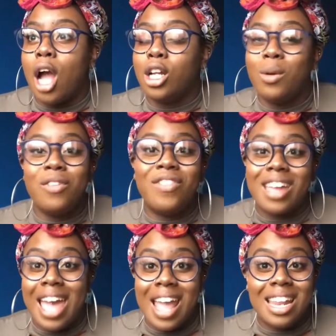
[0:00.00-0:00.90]
I don't want to
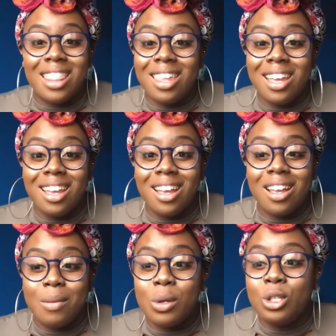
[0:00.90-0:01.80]
forget anything,
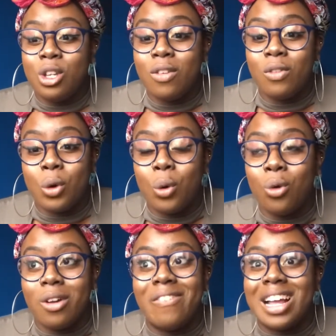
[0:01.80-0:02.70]
because you've
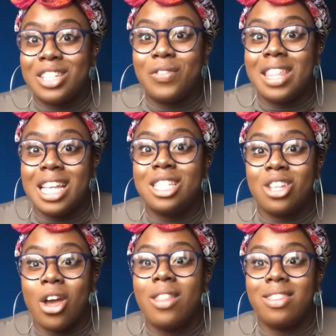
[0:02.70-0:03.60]
all have asked for these
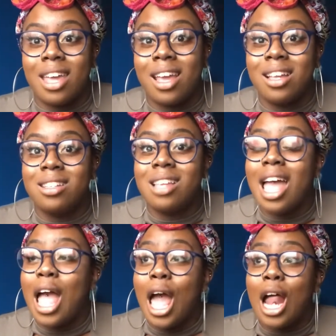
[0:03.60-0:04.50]
certain things
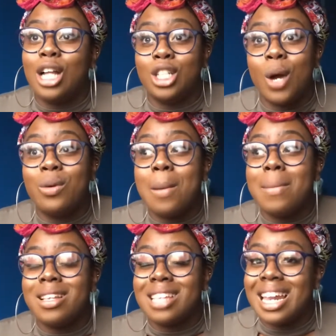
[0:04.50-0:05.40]
and I don't want to
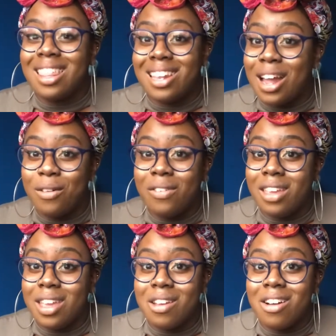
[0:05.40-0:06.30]
miss anything out
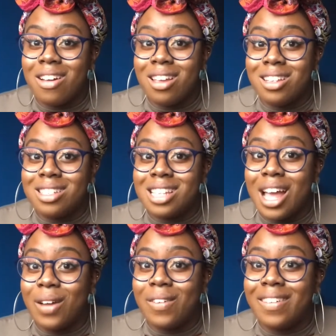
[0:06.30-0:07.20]
for you guys, so
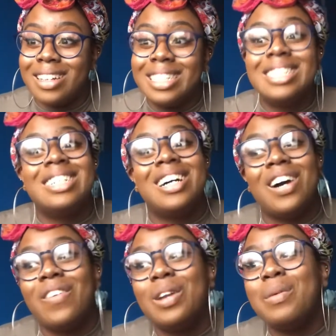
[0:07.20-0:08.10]

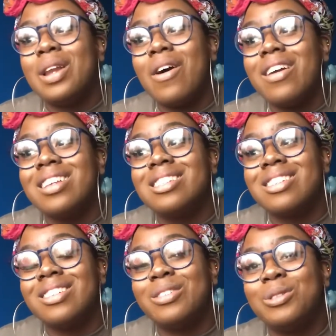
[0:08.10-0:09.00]
I want to be nice
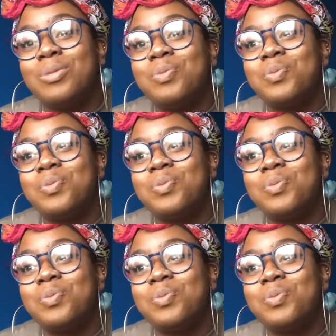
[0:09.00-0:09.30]
and cool.